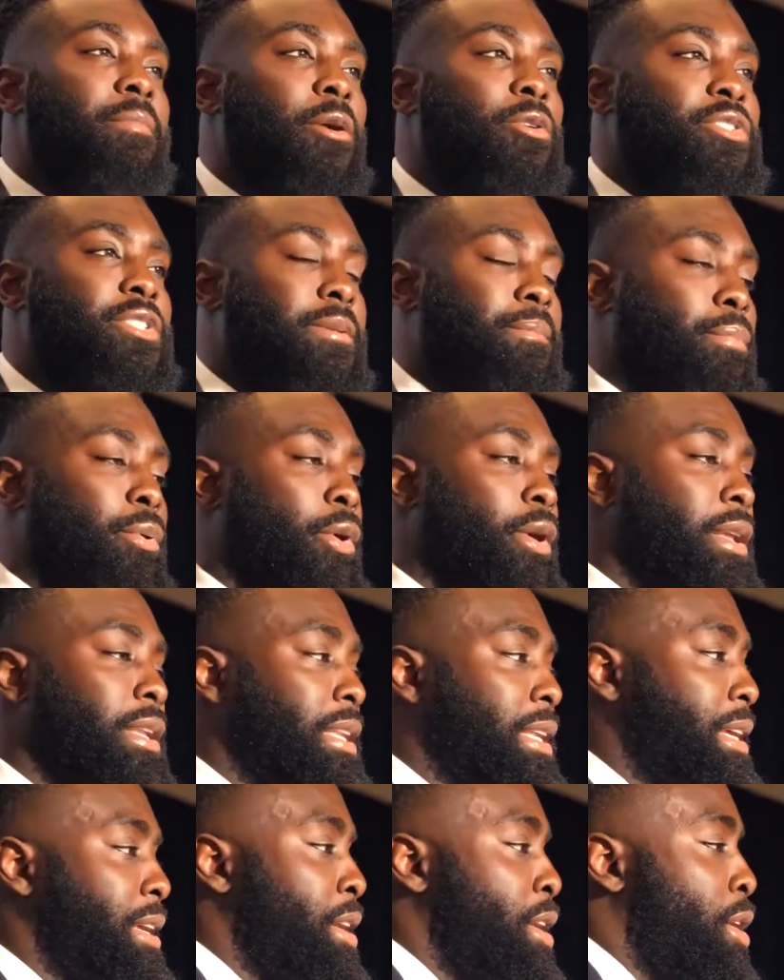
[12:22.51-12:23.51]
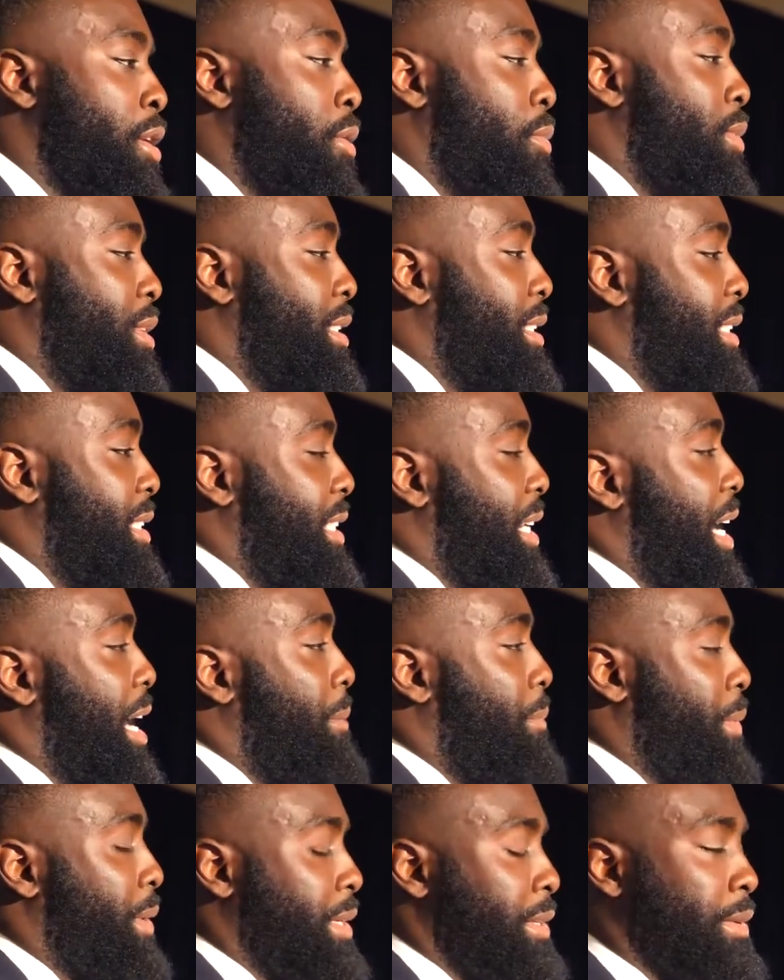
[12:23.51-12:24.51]
most importantly was the
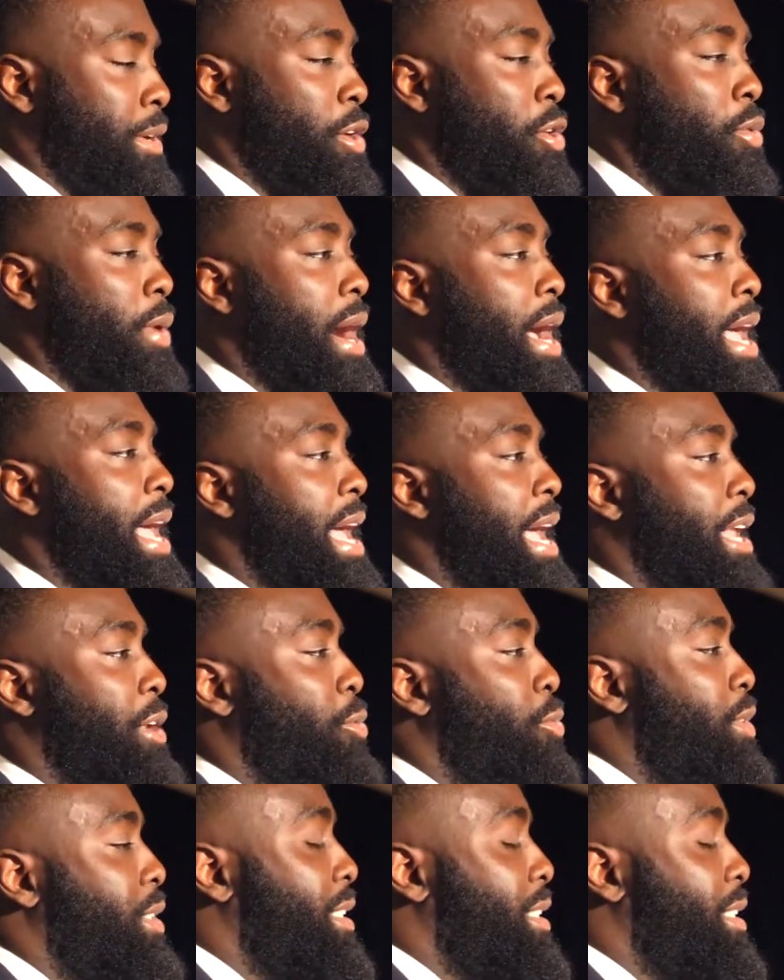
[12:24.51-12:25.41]
chaplain who I had who